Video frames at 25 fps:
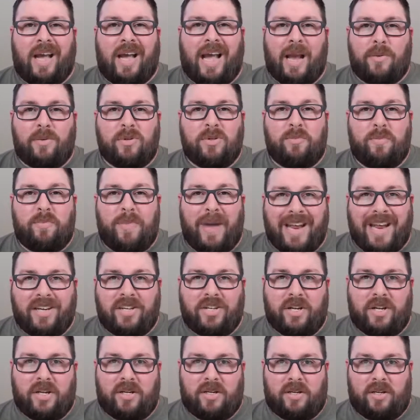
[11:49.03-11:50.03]
I was
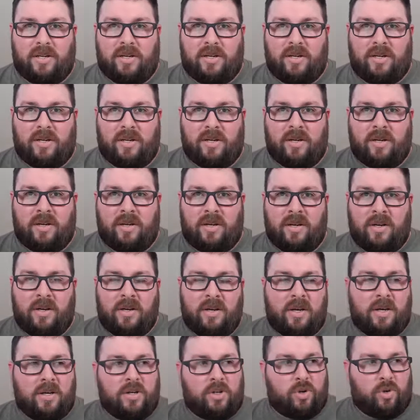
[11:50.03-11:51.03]
patient,
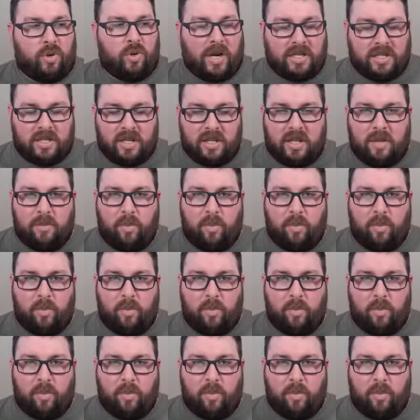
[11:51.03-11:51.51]
trusted